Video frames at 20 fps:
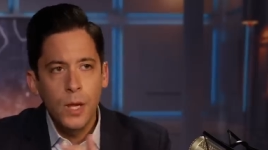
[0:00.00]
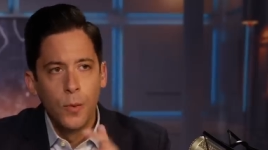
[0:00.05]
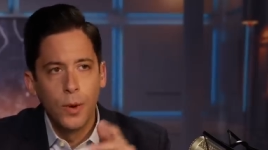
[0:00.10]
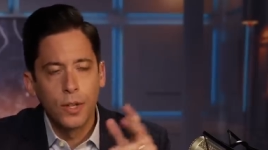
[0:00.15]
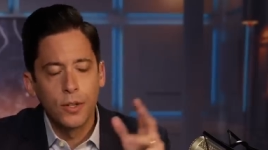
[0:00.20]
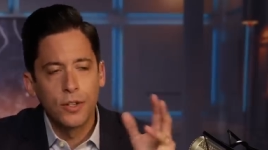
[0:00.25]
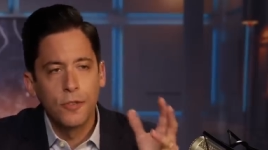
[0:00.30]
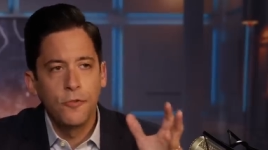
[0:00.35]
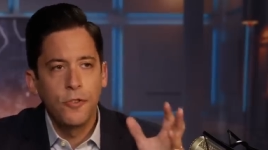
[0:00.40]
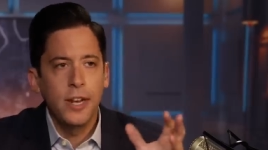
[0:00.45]

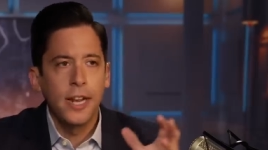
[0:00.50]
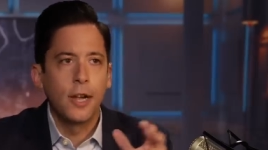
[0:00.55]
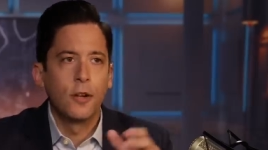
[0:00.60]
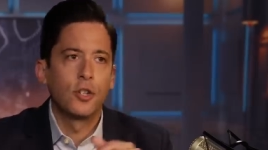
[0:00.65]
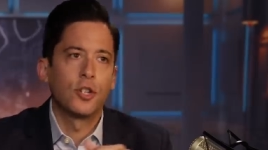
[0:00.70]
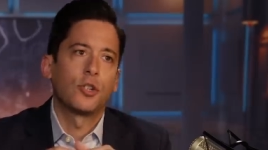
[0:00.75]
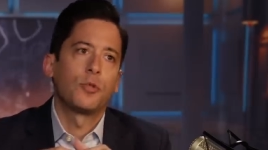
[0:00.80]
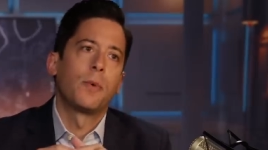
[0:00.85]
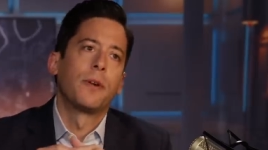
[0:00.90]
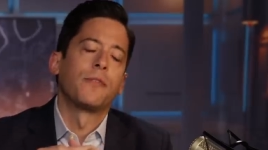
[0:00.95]
Well, there's a video
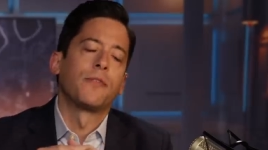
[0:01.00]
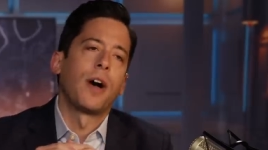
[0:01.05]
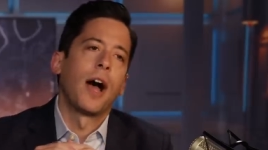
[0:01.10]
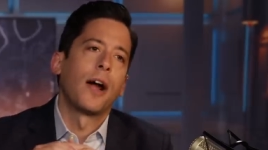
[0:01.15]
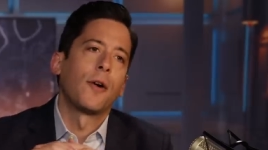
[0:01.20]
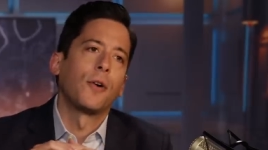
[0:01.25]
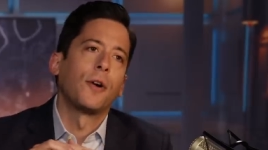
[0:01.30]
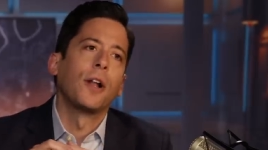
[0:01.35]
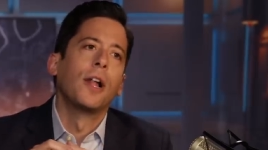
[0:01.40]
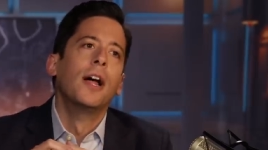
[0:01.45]
just went
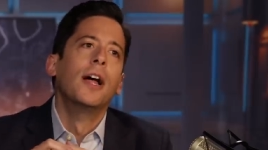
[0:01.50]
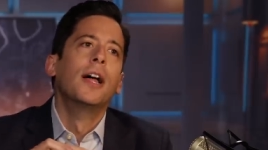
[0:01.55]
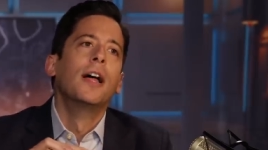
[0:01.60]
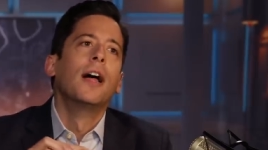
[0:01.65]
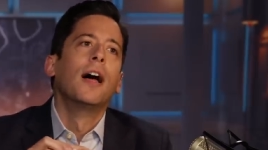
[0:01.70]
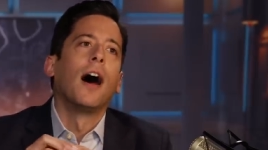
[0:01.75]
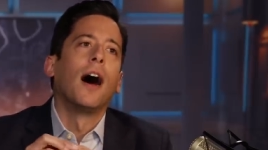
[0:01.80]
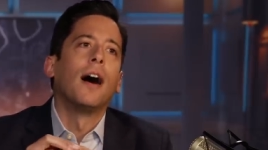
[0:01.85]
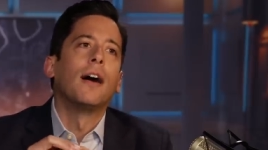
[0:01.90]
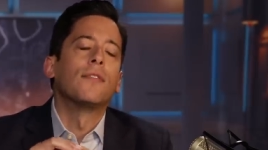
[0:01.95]
viral
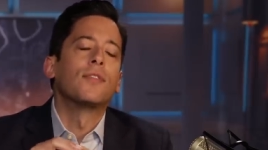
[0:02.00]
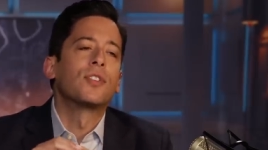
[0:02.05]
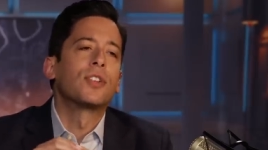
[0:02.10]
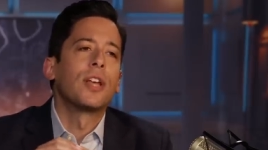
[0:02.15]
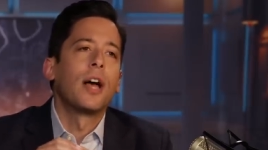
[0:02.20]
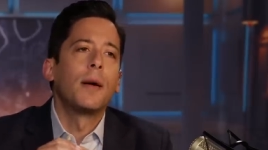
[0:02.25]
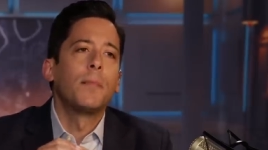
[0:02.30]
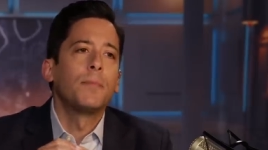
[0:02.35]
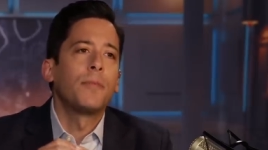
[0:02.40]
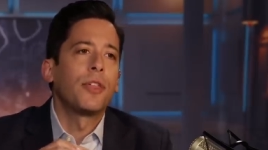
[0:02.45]
of
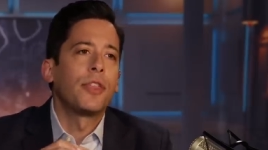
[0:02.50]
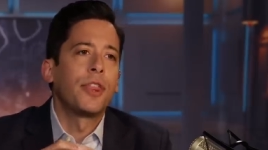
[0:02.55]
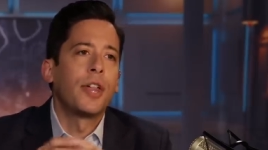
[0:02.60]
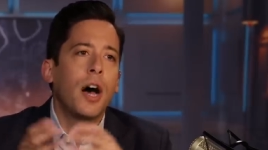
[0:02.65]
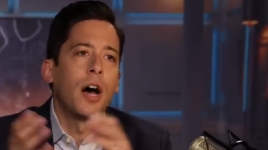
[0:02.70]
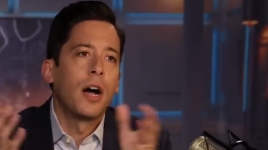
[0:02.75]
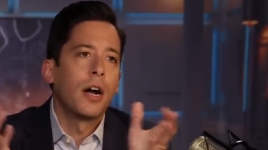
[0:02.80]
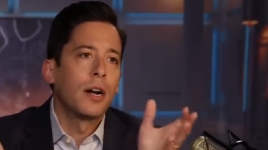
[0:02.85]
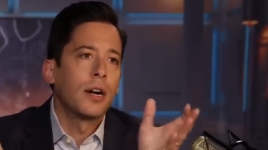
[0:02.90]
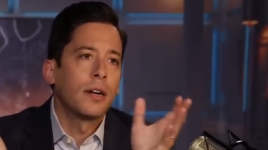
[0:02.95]
some
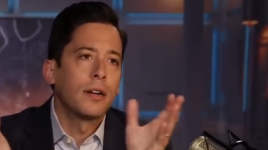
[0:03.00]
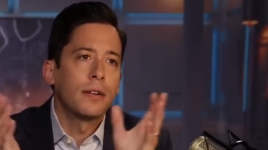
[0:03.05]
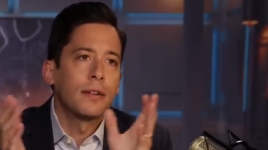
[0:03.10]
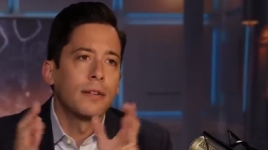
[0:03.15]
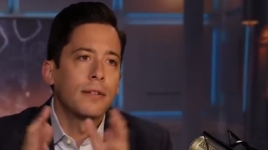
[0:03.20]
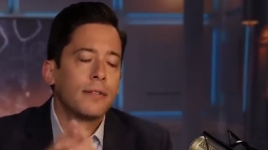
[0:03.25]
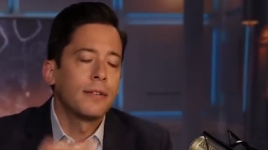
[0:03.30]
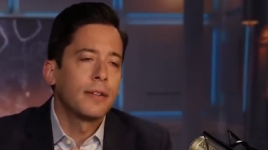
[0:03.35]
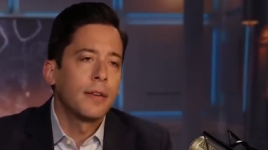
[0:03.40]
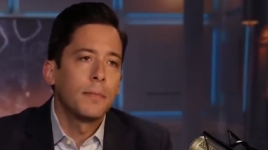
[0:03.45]
thug,
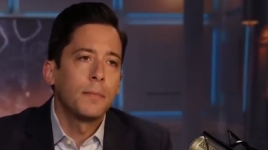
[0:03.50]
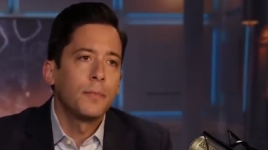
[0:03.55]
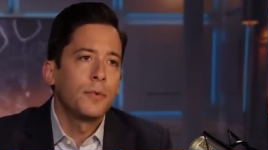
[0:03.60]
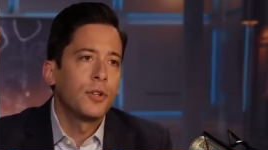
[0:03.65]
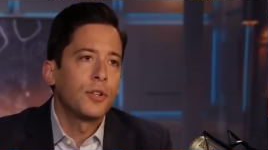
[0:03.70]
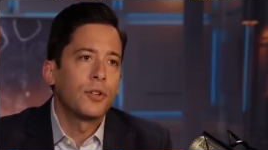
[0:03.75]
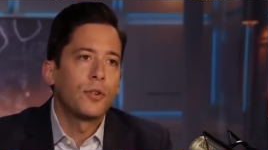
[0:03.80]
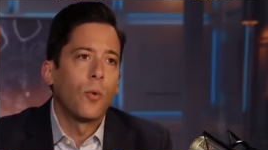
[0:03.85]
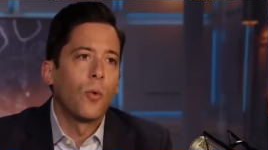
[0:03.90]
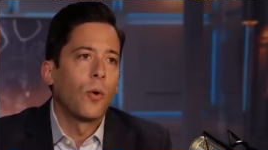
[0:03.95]
some
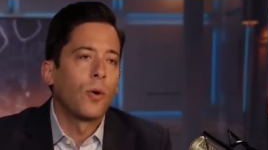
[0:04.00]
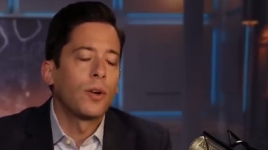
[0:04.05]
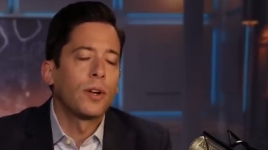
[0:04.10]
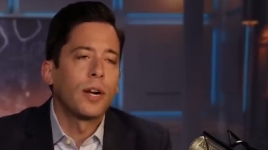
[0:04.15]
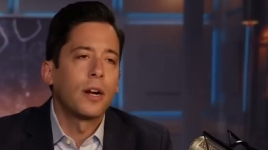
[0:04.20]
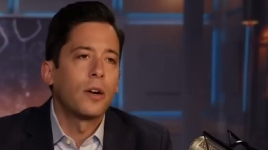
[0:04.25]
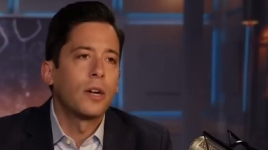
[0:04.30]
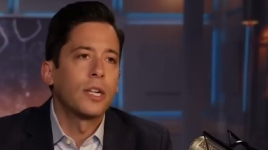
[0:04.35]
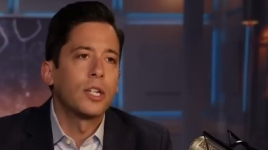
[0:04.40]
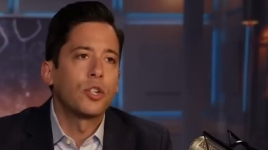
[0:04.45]
just
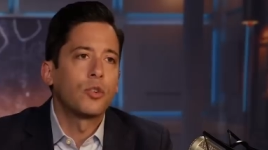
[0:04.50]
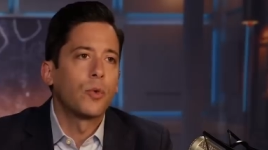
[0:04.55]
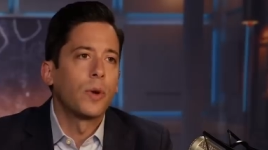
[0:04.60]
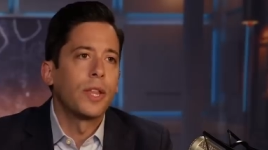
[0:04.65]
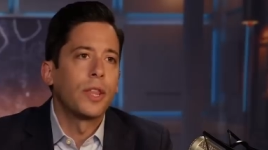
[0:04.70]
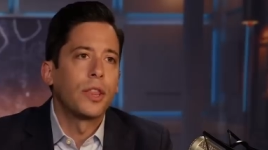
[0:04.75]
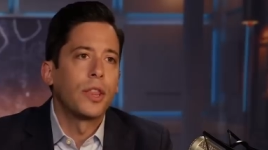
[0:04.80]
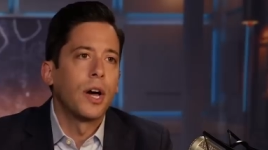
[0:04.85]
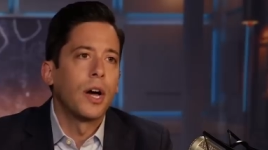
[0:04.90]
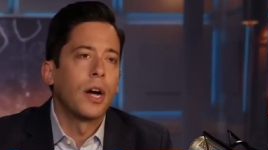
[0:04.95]
ordinary
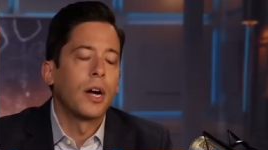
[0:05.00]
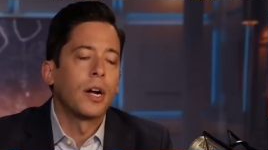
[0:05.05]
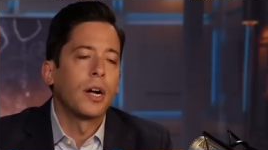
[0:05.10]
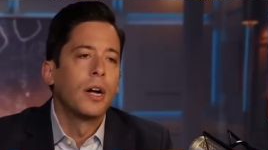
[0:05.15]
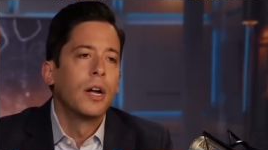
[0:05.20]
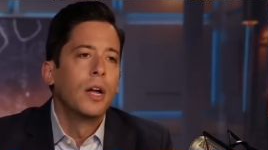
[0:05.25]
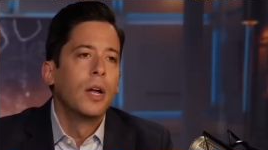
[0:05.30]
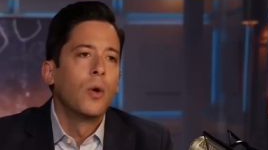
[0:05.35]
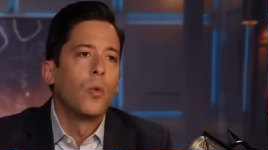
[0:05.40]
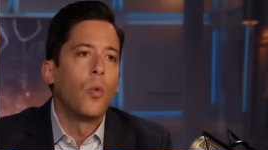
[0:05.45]
street
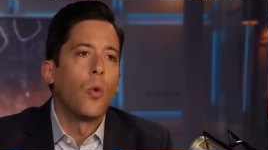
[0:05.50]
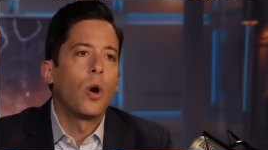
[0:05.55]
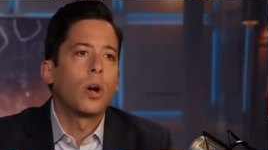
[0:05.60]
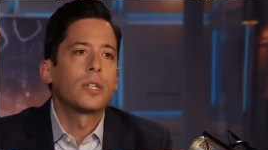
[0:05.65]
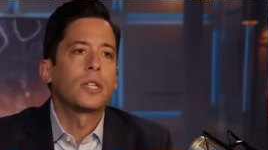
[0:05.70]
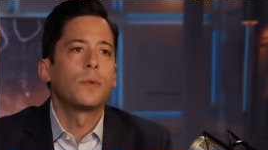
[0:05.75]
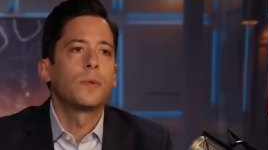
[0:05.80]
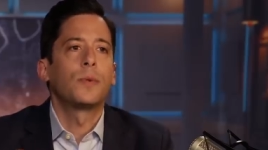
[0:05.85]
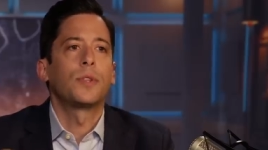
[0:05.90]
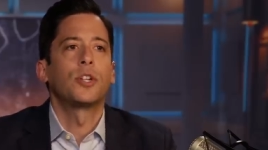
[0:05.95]
thug,
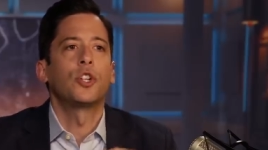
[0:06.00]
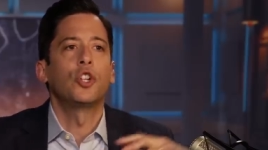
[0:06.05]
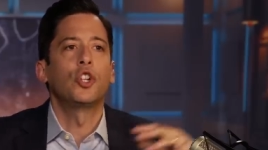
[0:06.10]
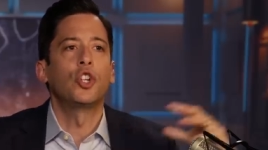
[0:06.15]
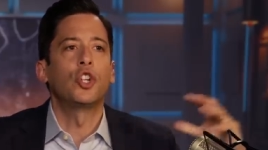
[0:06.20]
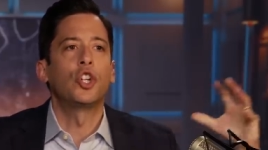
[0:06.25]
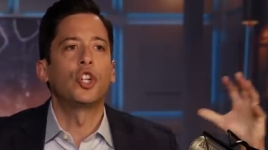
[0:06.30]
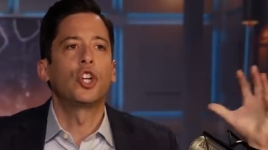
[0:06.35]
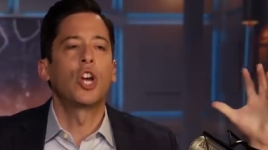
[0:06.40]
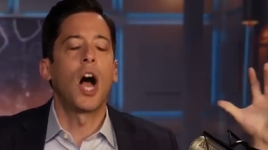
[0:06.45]
walks in with a
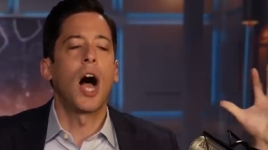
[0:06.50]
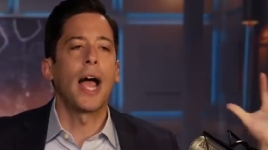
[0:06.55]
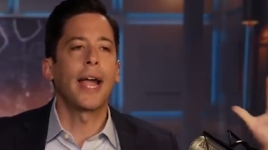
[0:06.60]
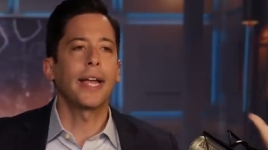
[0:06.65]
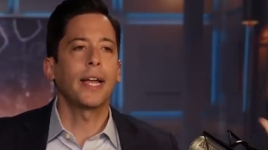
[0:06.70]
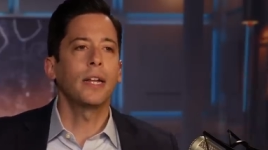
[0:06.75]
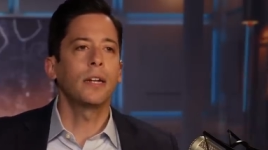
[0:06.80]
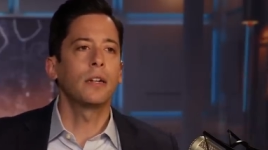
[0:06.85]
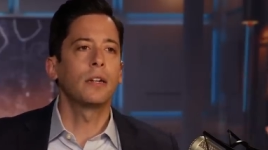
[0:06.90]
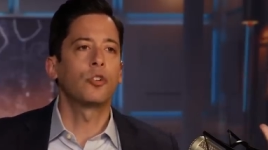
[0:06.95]

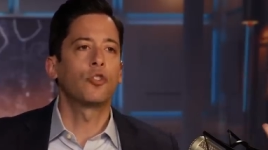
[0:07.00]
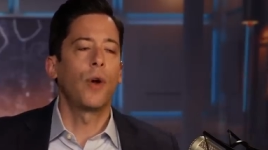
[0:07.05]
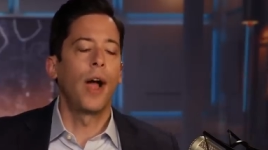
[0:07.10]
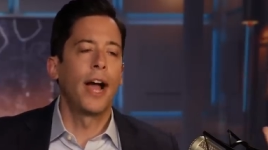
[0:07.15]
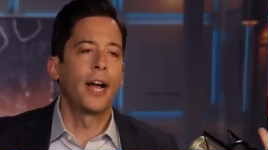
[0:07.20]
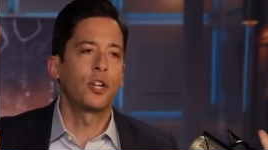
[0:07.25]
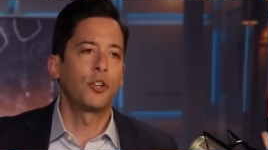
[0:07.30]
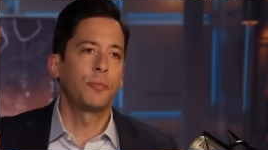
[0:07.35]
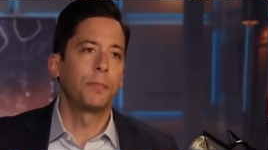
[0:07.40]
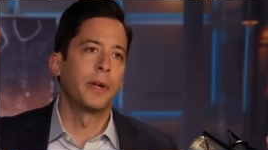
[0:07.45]
giant
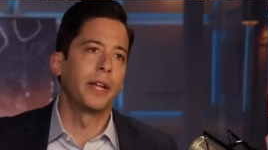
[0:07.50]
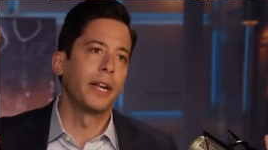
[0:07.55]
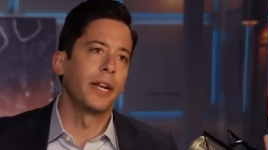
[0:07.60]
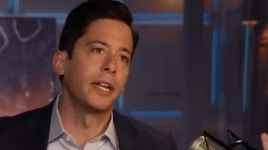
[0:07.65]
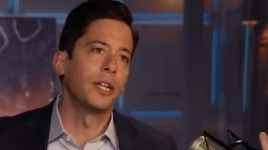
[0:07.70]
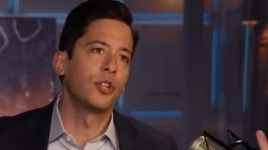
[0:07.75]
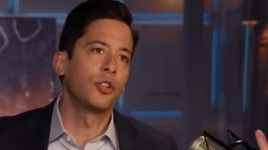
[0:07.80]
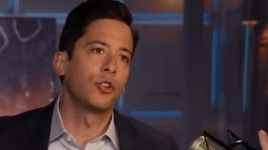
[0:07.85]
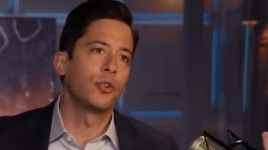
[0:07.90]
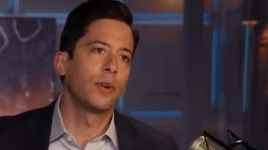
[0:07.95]
trash
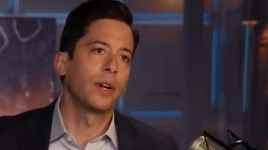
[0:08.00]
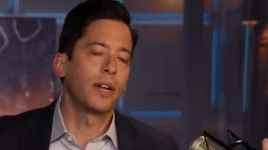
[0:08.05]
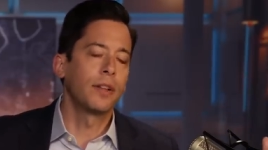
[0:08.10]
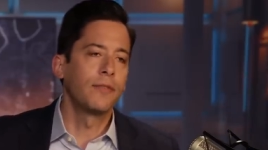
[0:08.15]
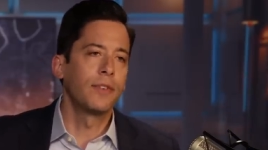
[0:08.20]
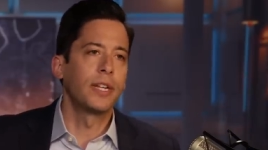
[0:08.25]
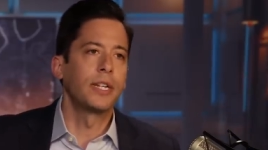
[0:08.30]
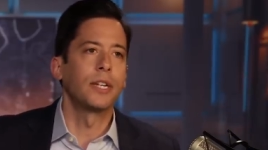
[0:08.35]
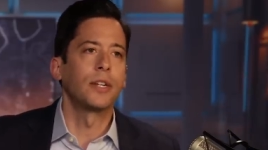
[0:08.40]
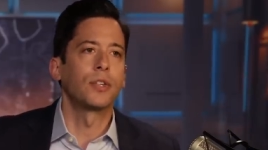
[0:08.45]
bin into a
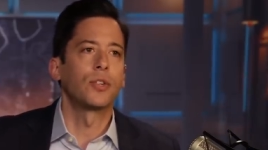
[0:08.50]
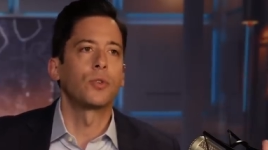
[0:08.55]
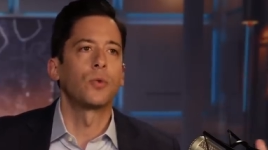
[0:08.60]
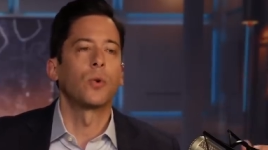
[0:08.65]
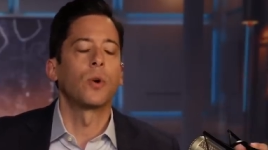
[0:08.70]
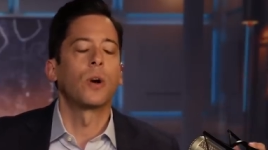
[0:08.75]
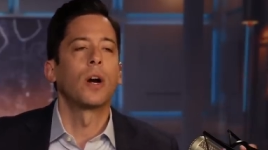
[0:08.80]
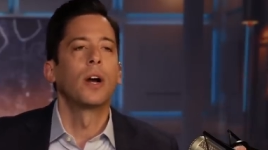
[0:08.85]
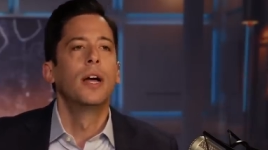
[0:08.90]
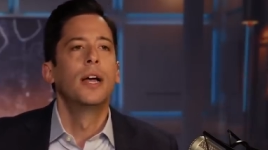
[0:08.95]
convenience
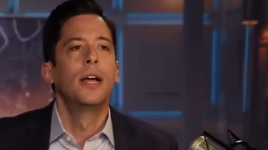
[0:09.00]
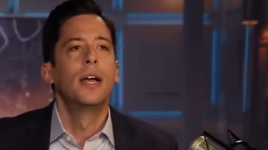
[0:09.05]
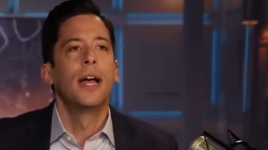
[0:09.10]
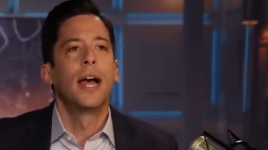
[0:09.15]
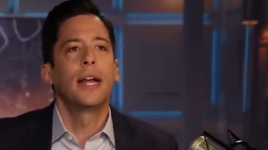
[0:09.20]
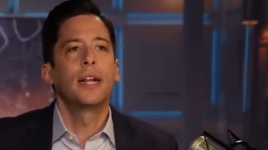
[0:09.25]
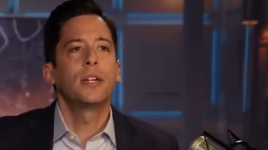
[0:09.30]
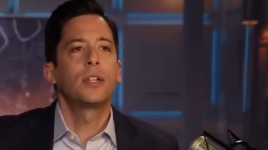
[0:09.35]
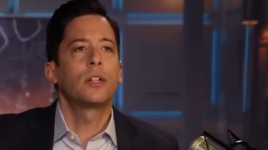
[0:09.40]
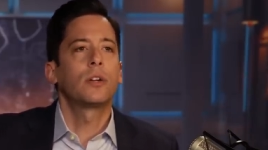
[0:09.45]
store,
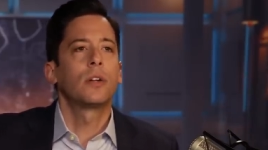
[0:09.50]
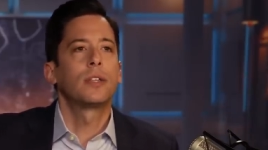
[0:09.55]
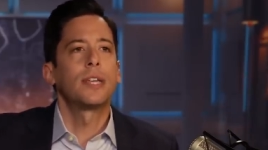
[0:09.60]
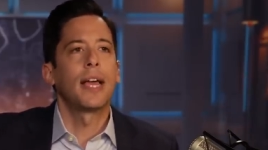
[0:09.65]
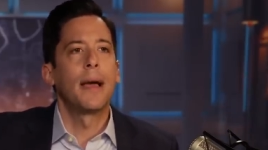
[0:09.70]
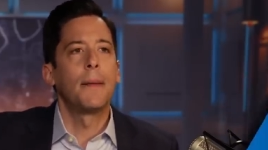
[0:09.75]
and he just starts